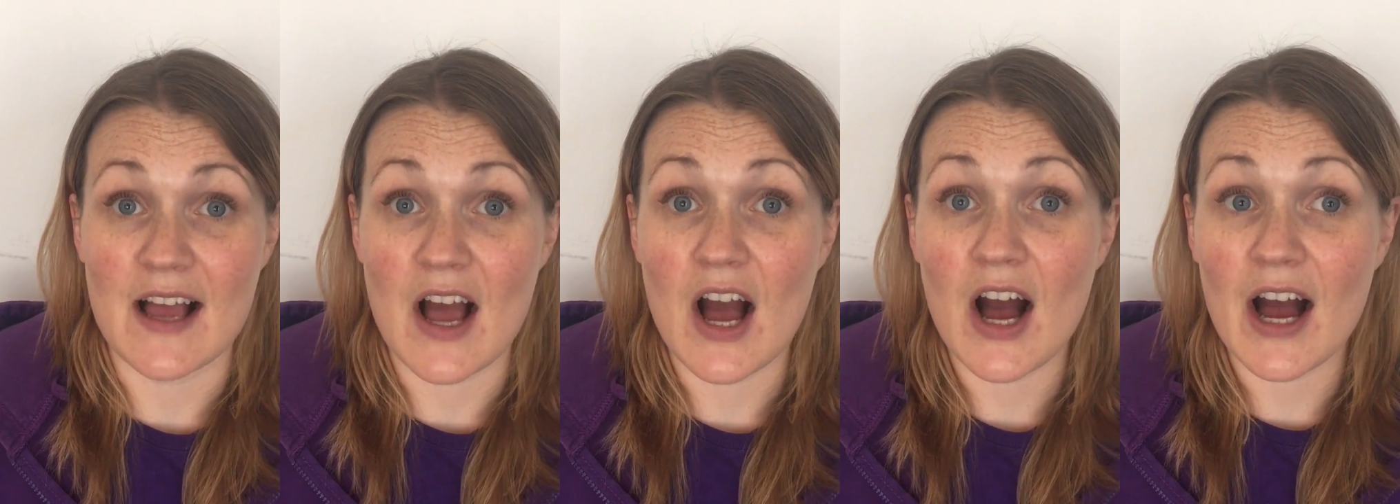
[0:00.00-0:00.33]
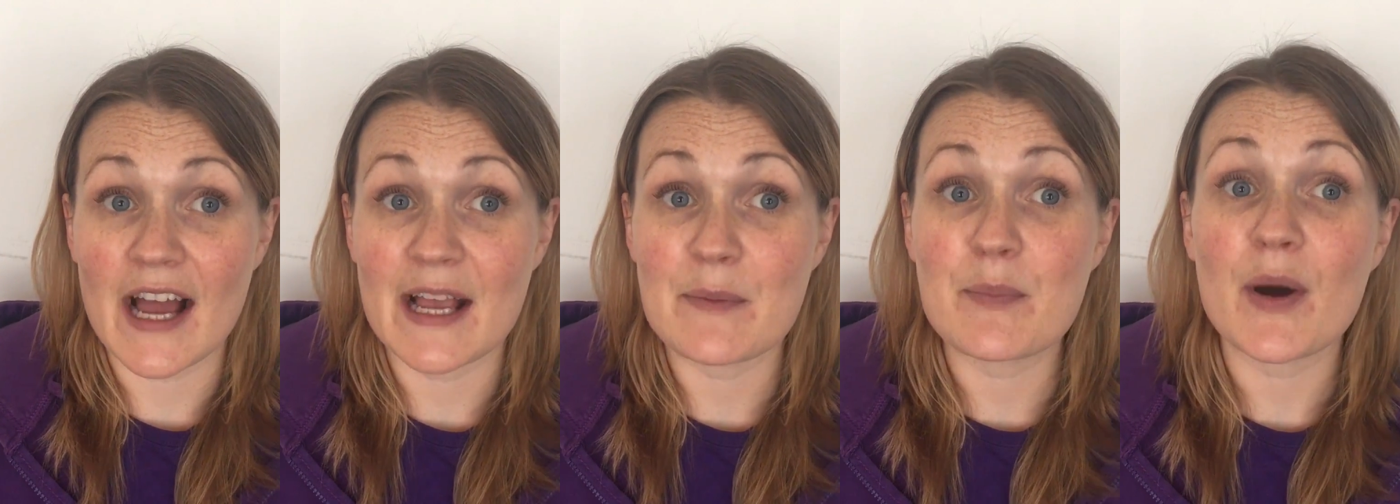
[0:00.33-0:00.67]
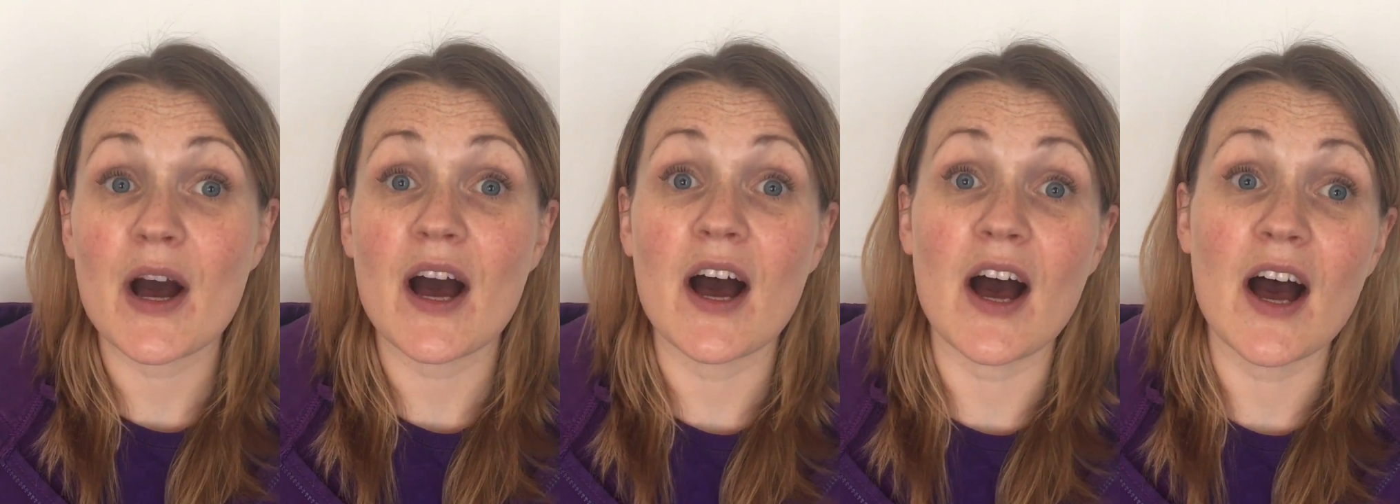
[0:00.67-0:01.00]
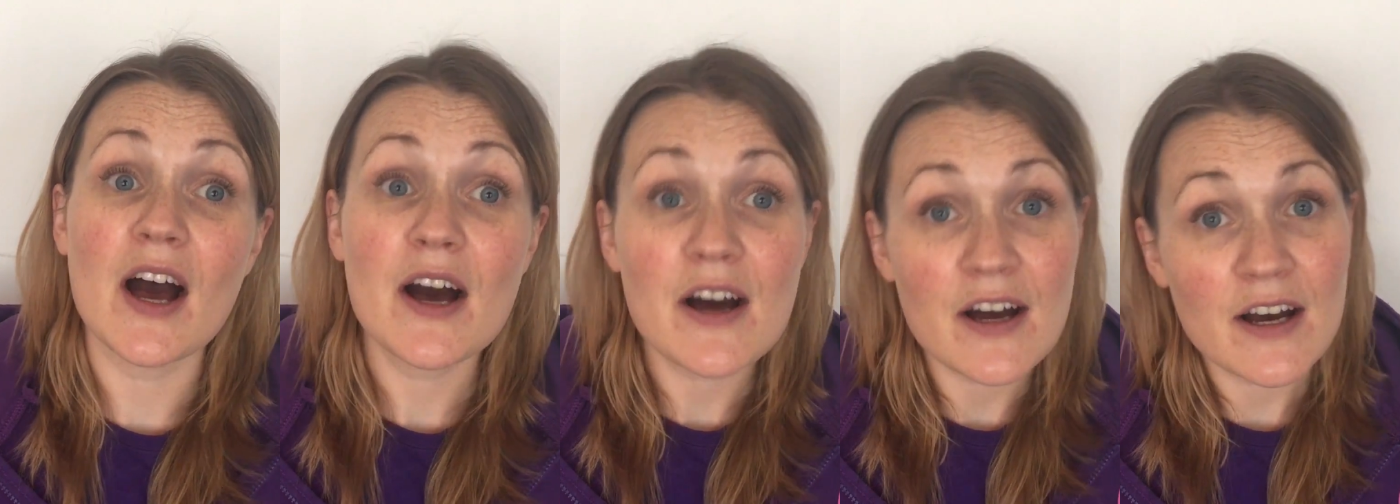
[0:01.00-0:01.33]
a
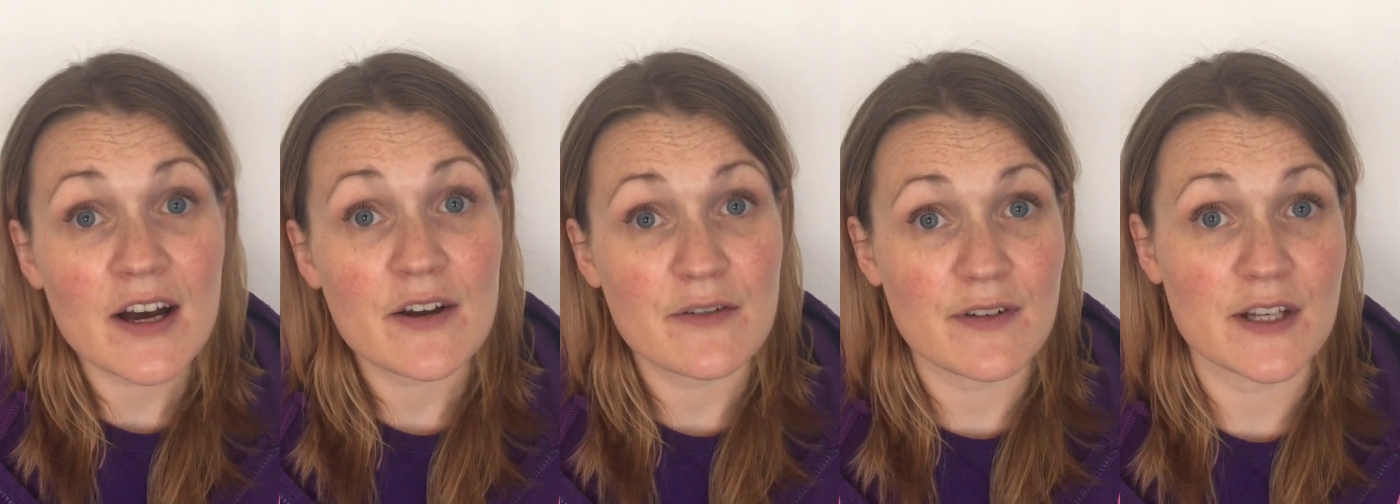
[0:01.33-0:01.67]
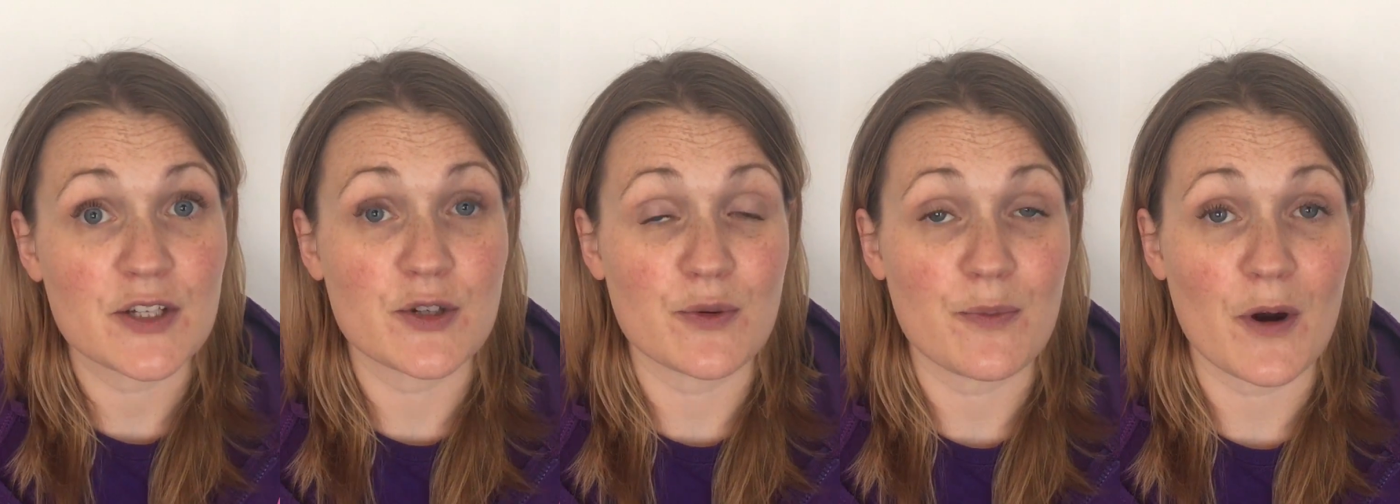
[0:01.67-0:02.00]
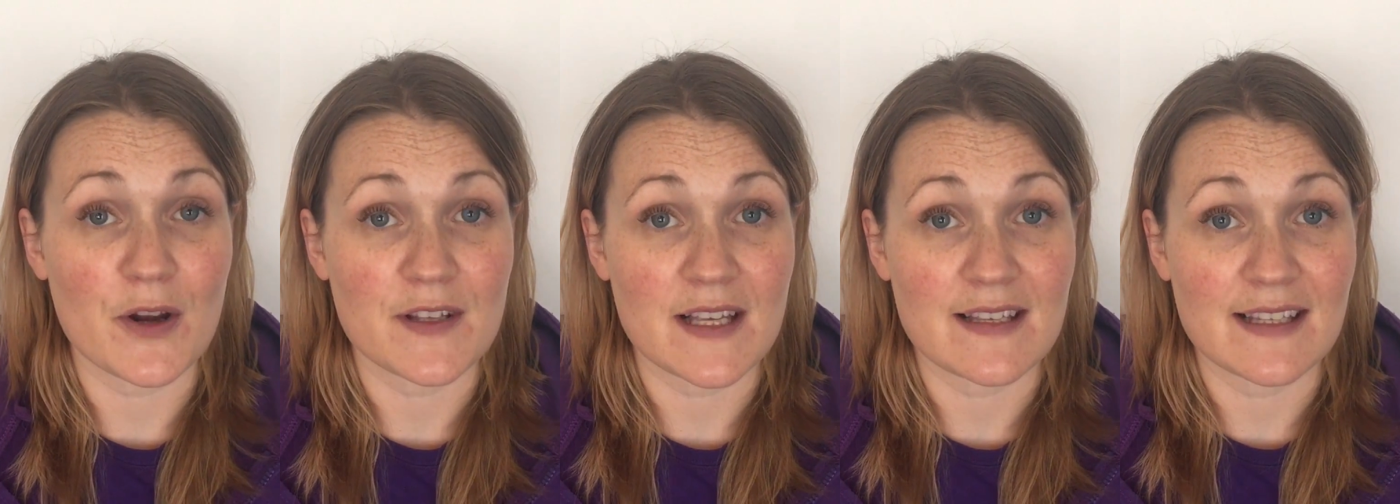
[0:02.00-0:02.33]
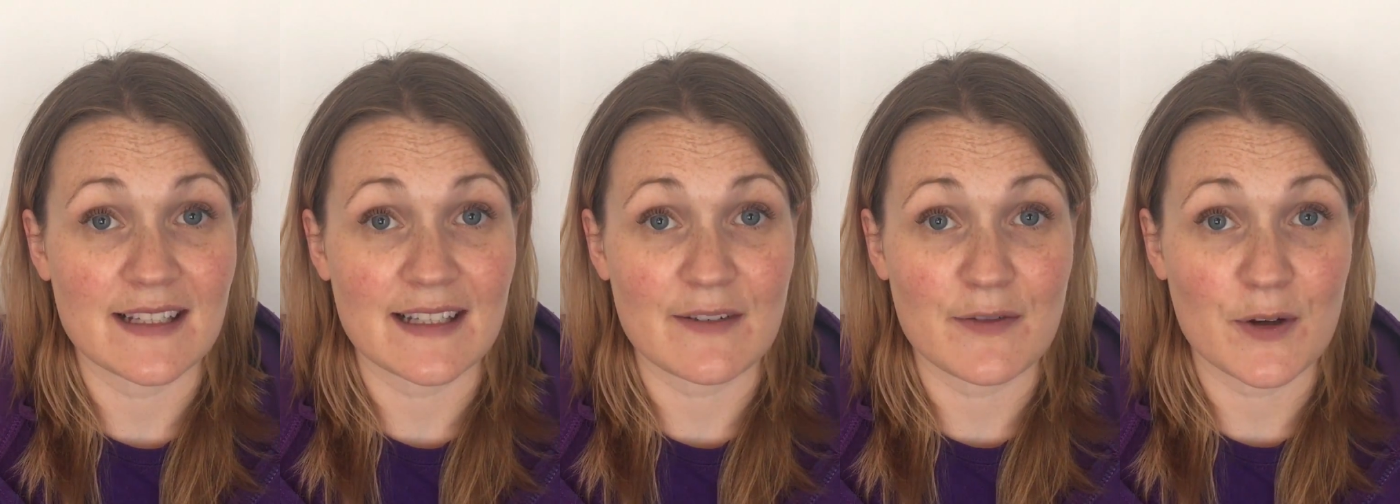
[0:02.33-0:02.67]
hyper visual
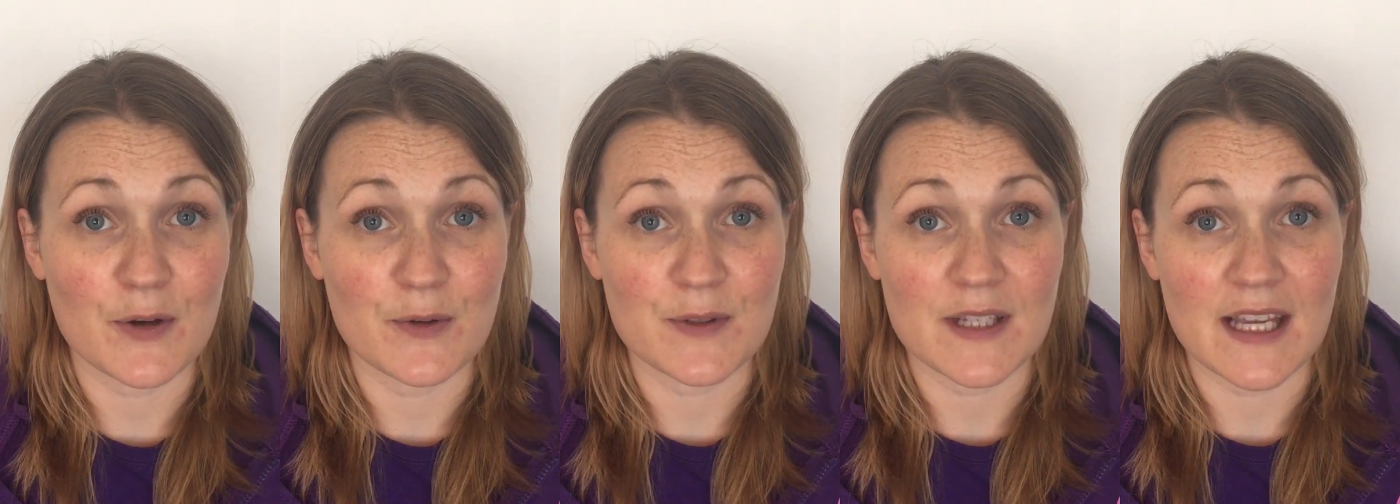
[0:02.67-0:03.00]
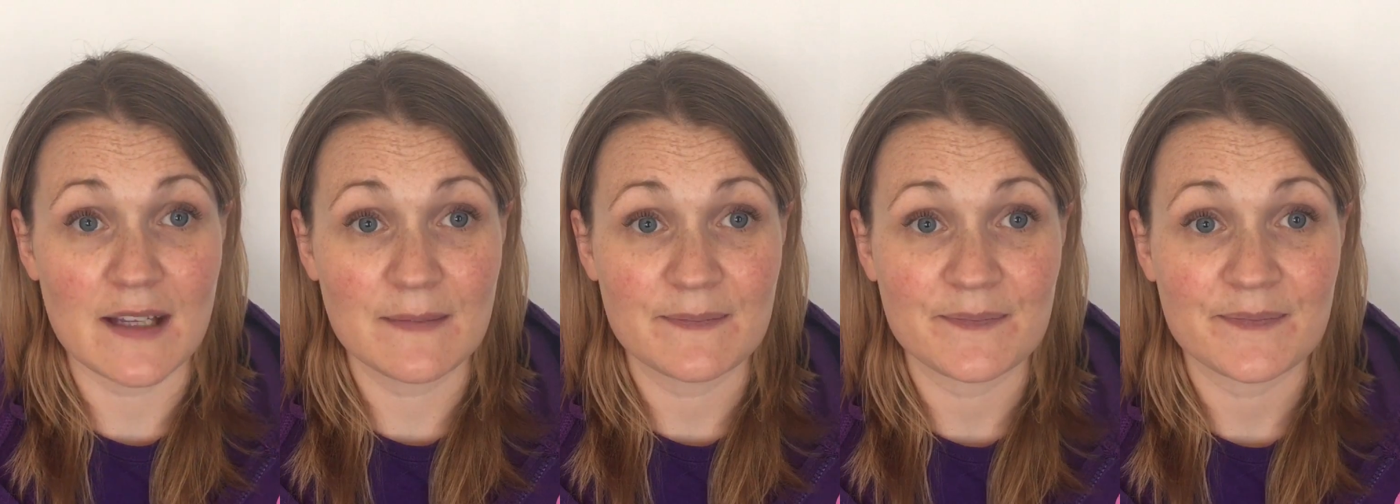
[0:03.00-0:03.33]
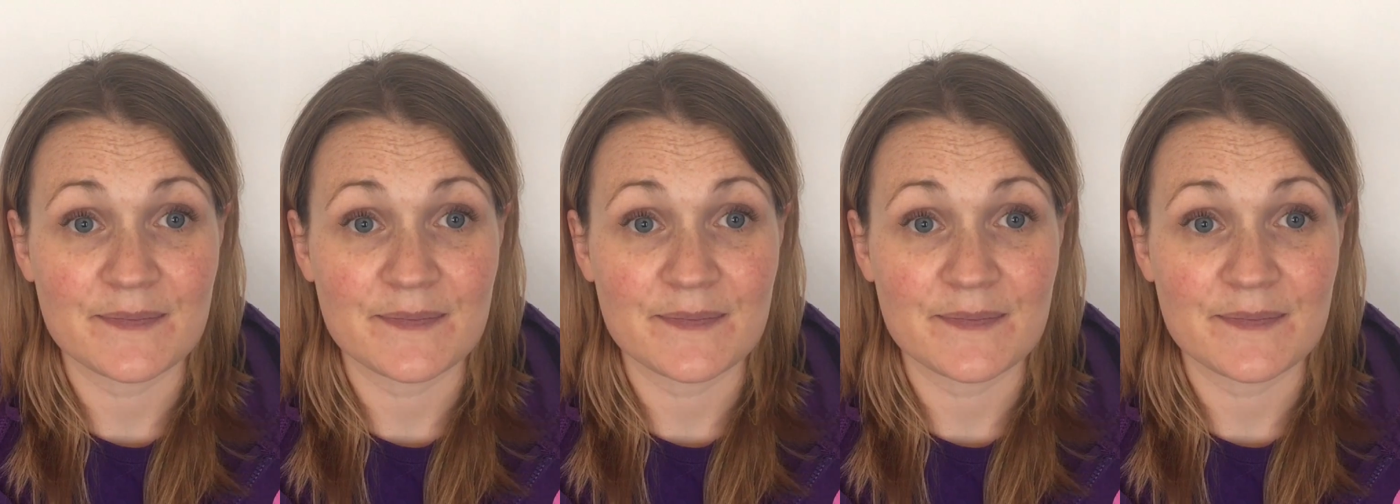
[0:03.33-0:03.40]
processing difficulty.